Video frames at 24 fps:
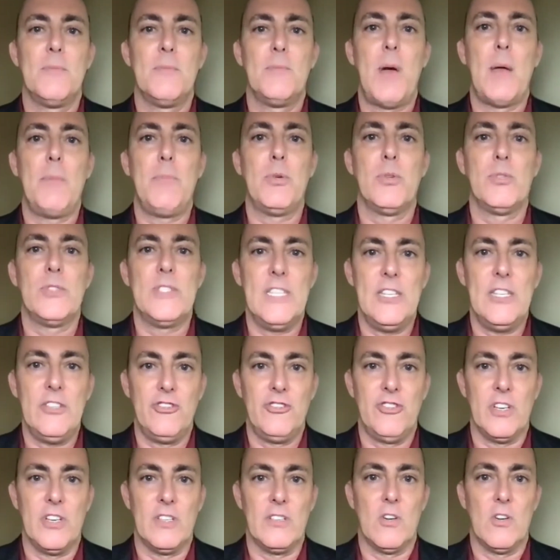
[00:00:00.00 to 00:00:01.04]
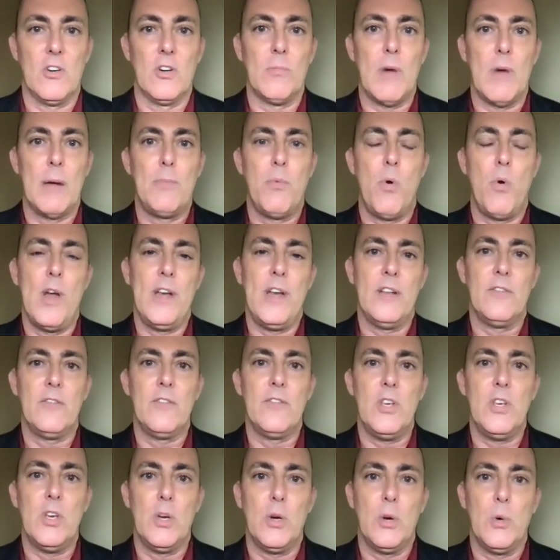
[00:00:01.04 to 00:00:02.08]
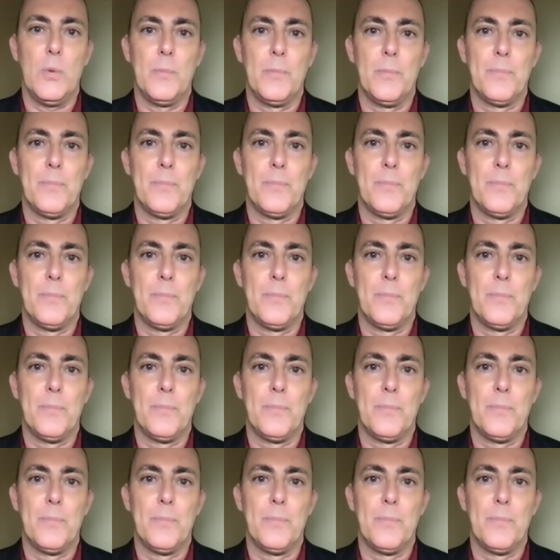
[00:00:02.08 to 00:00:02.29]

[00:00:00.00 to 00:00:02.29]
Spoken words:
my position or my point of view.